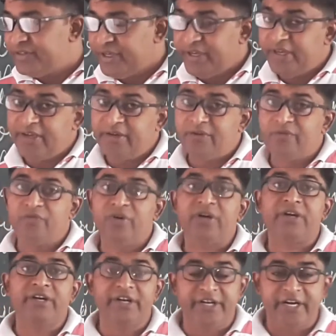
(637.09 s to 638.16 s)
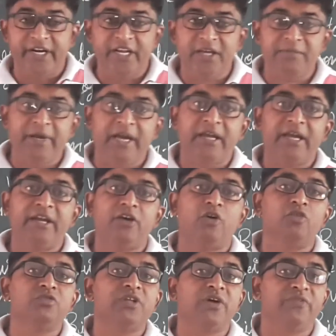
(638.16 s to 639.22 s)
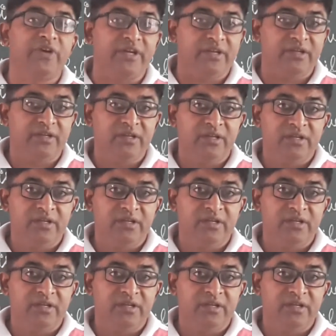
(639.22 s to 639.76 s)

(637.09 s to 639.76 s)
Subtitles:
They were returning back, and on the way